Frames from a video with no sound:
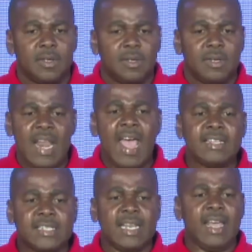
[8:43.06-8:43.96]

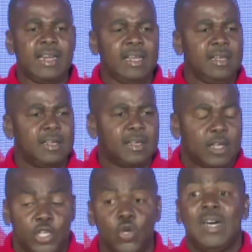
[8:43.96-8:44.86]
Nice lady.
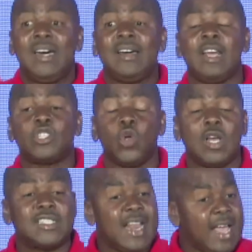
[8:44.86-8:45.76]
You heard her
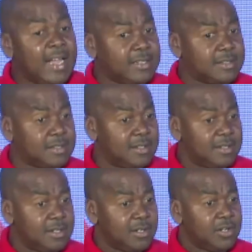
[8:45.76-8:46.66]
talk tonight.
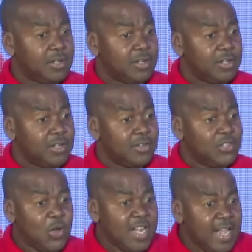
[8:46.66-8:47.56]

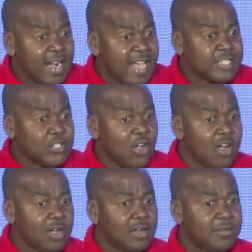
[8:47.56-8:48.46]
You ain't hear nice
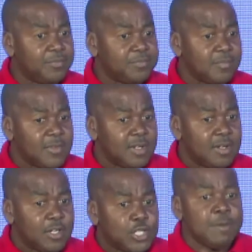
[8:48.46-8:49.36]
talk?
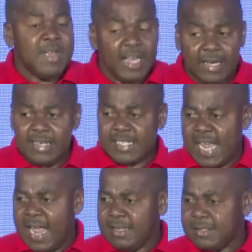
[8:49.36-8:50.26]
She making
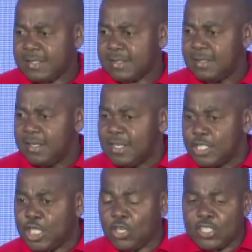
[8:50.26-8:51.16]
sense.
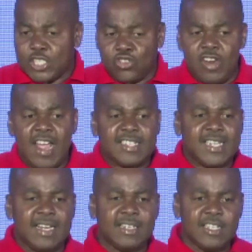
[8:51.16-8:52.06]
She could string a
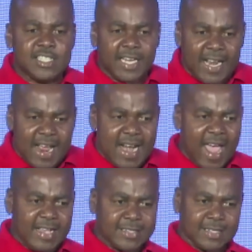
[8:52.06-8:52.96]
sentence together
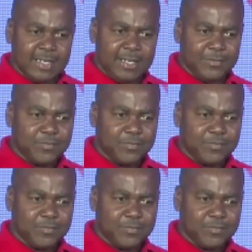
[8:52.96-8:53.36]
nicely.